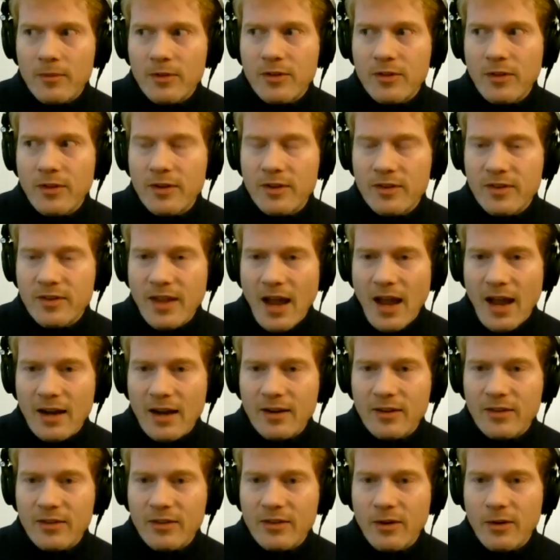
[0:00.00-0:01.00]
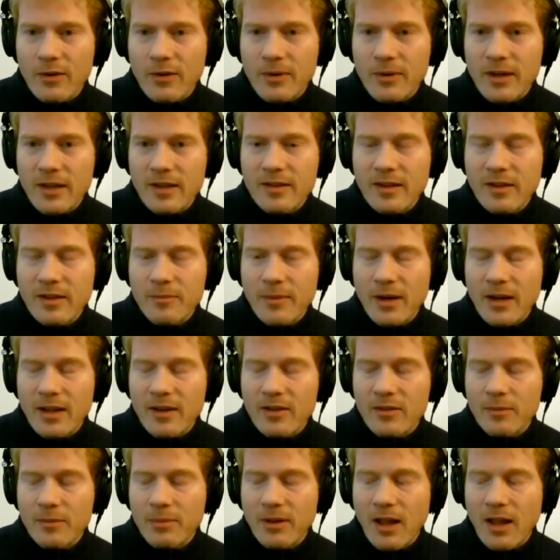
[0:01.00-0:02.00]
there's that. So when he says money
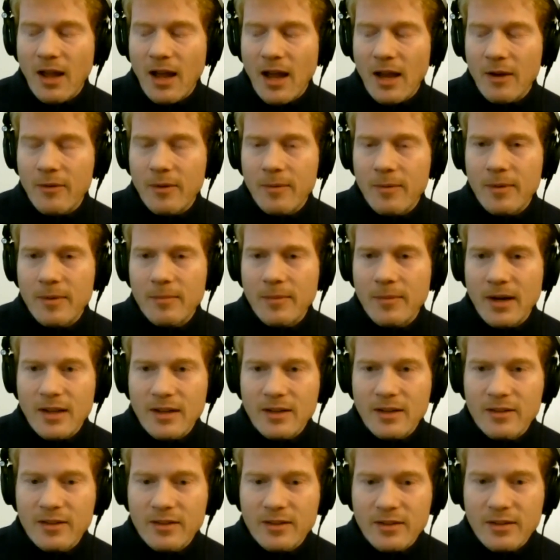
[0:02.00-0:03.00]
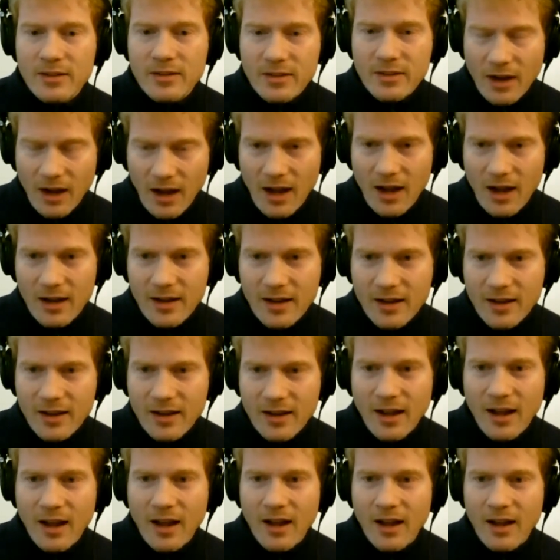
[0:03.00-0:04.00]
supply, we mean money stock.
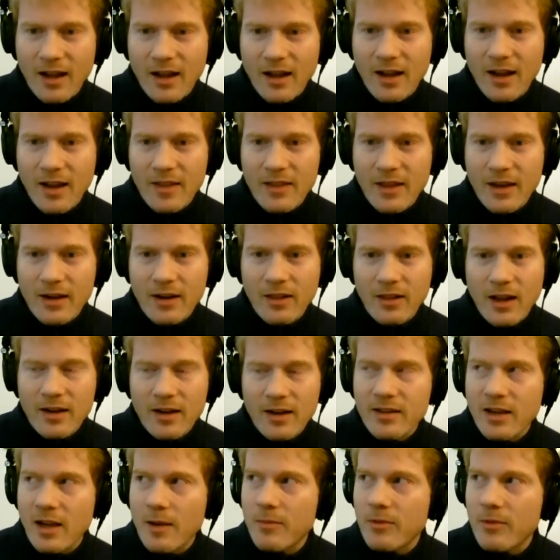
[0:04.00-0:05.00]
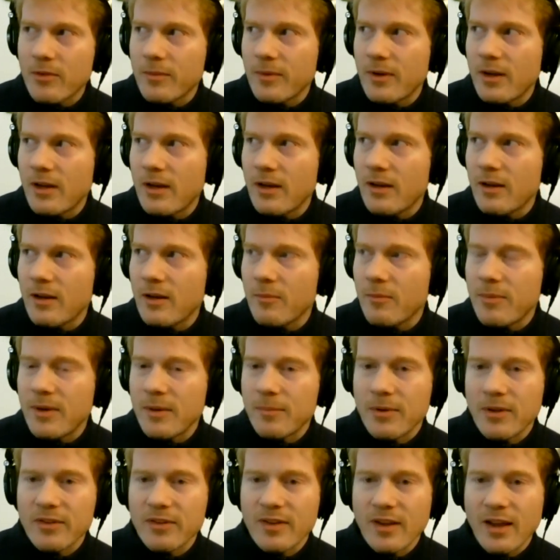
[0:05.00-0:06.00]
And then a lot of times when
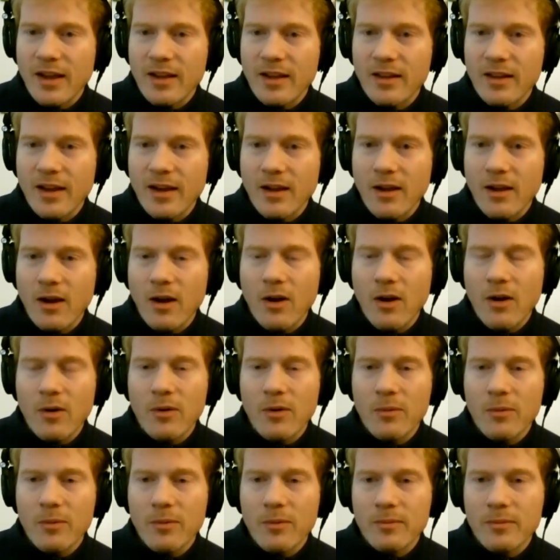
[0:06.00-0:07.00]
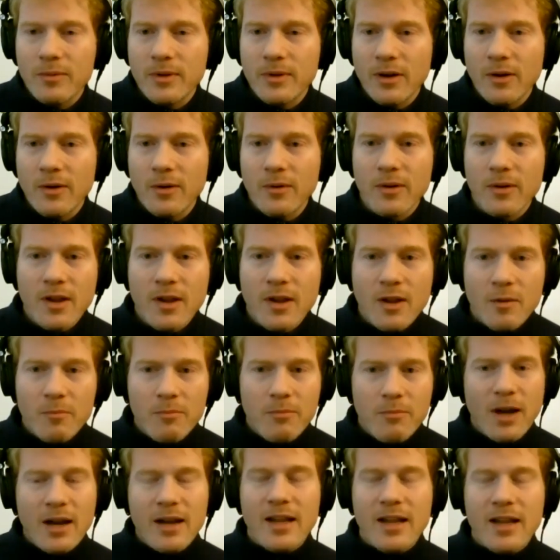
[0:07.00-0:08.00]
people say like, oh,
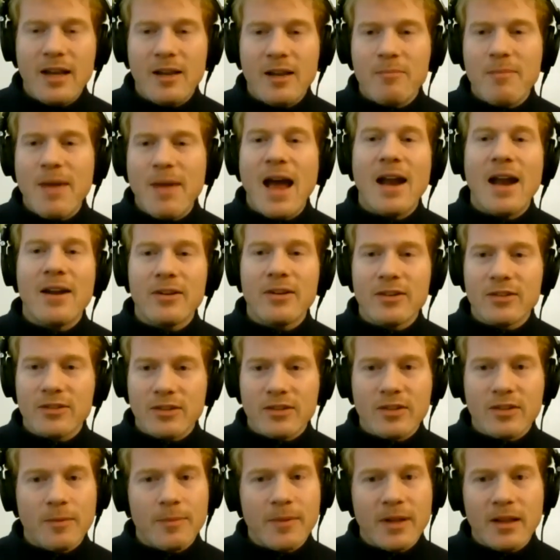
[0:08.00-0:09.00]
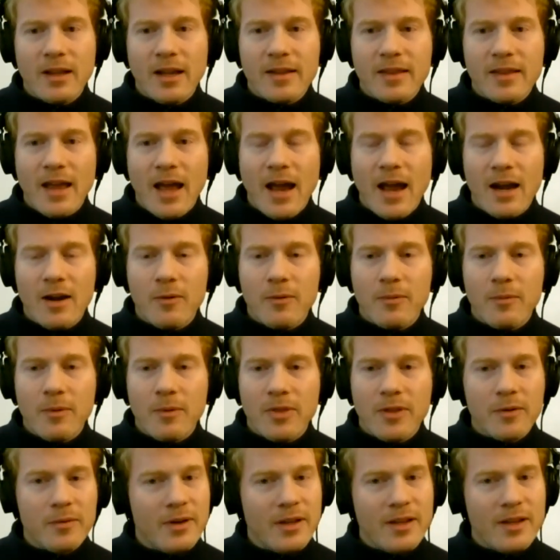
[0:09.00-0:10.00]
money matters or something like that, what
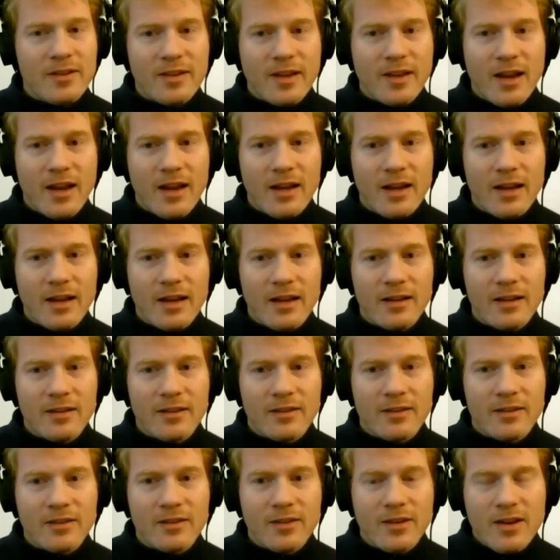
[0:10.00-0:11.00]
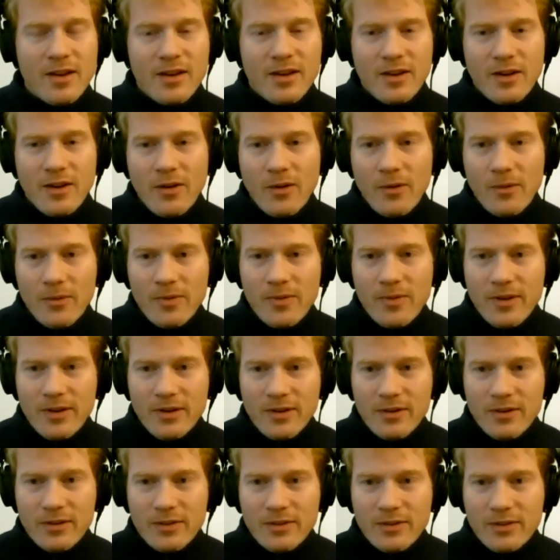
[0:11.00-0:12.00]
they're really saying is,
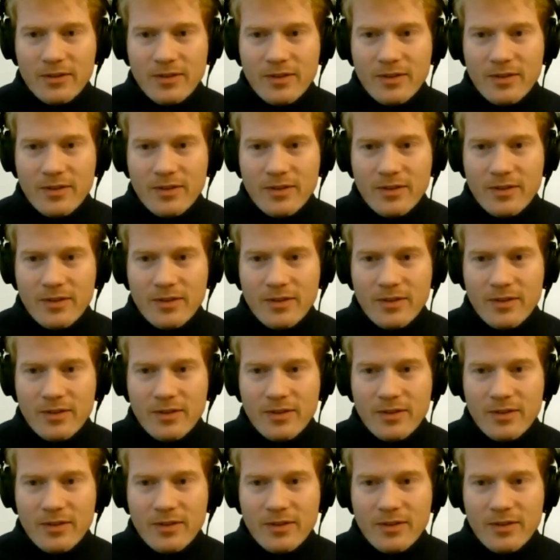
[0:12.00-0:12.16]
there's